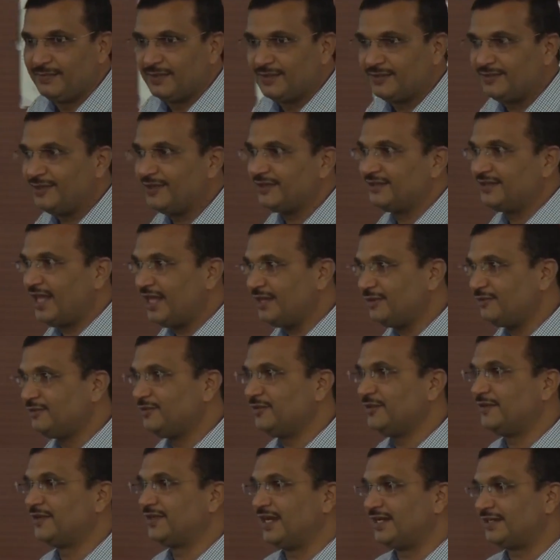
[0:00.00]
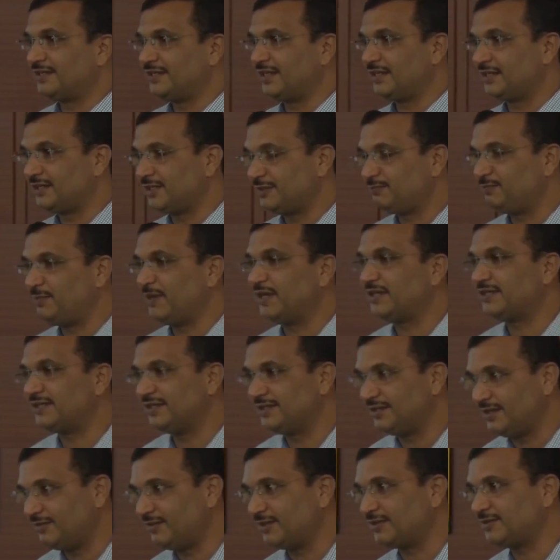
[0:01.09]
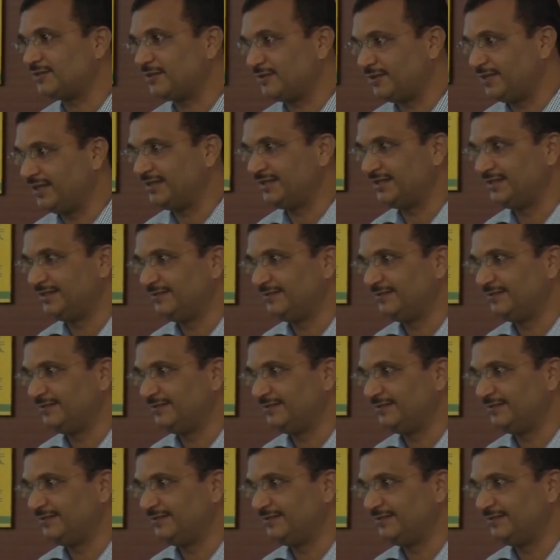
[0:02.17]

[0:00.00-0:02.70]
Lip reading: So then we will get the respect in our society.